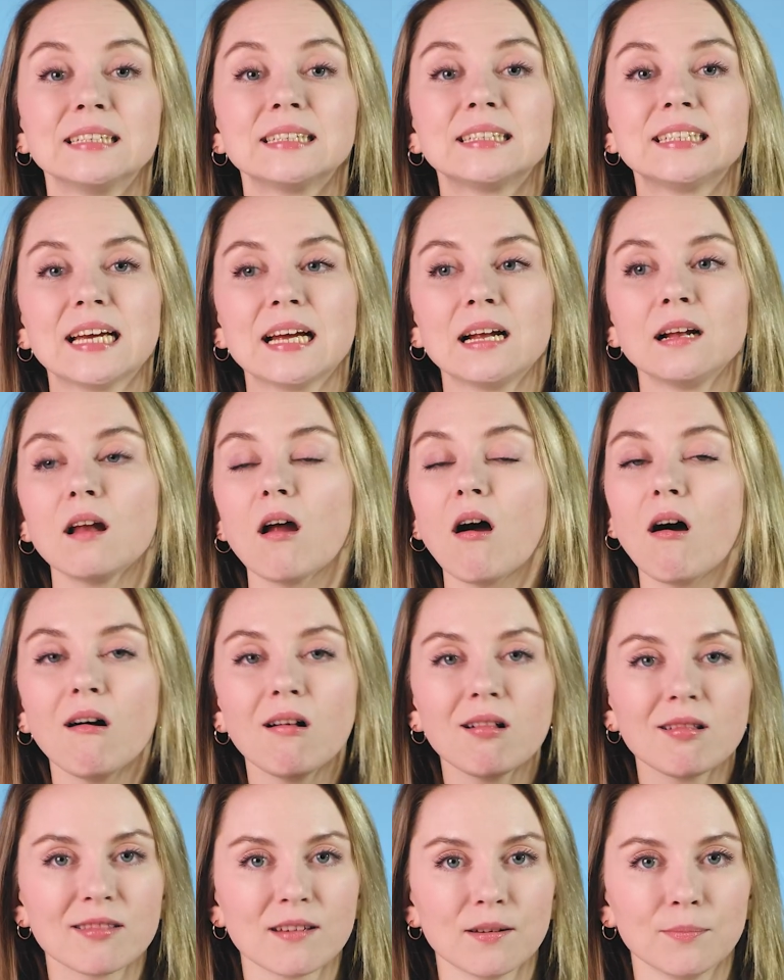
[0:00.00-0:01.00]
and tell
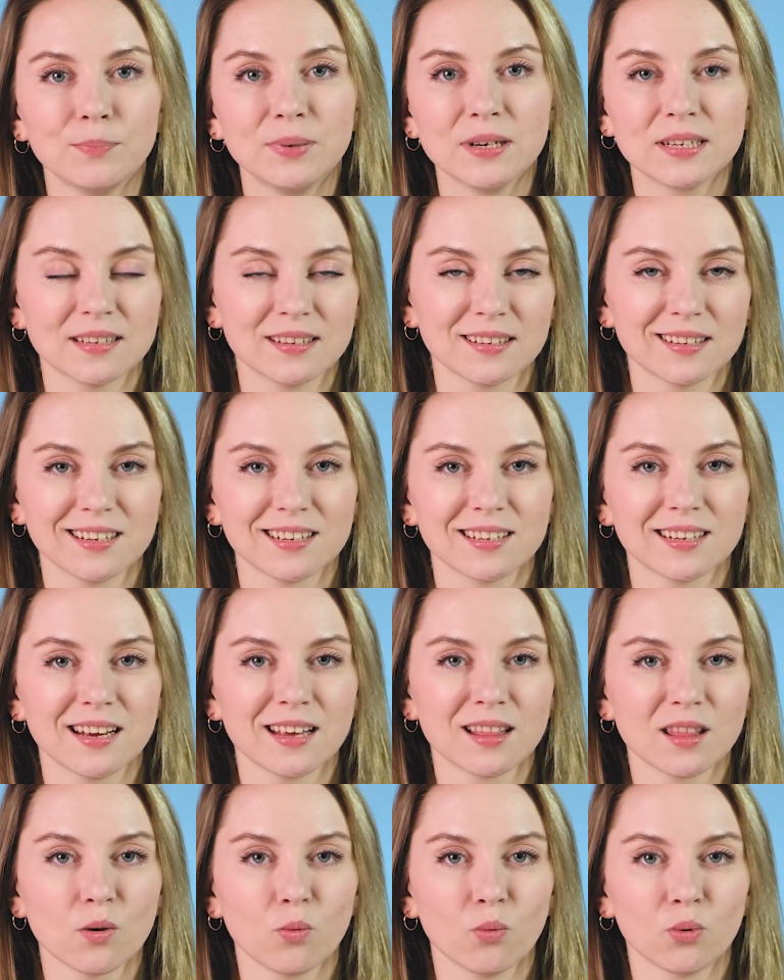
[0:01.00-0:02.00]
all the businesses
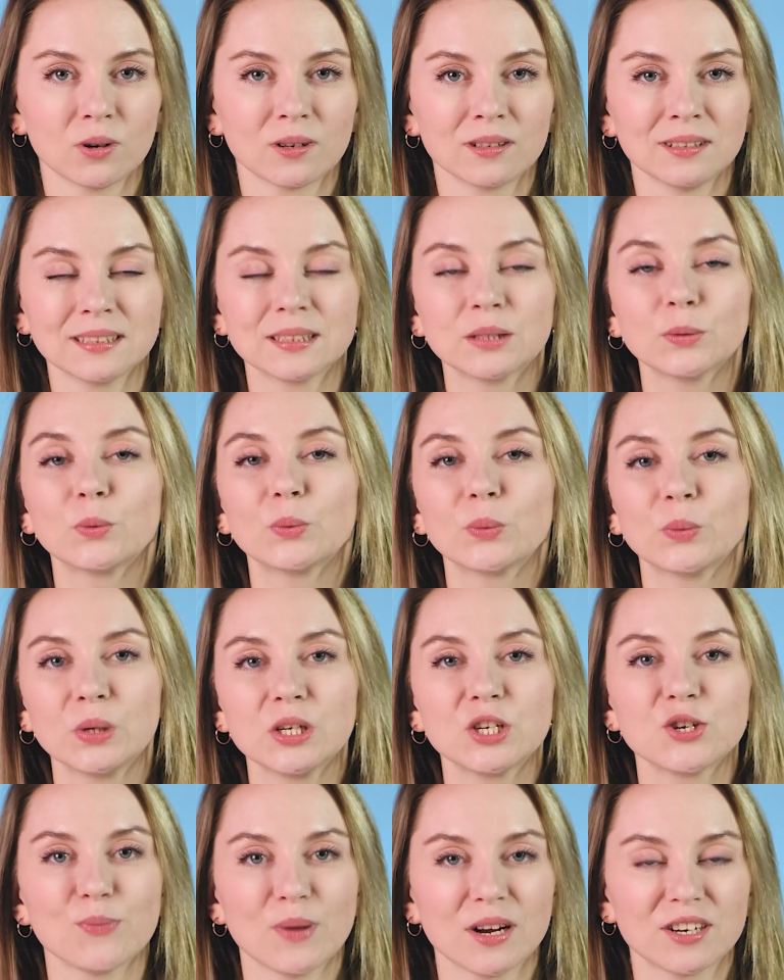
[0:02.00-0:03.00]
in the world
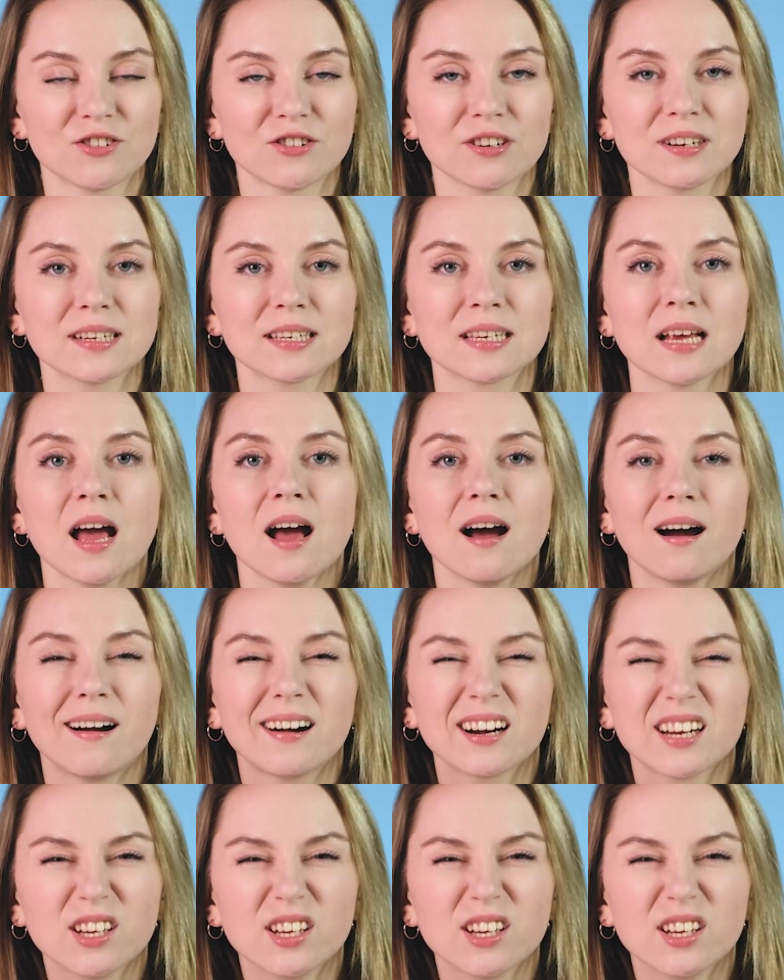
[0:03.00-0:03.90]
which metrics are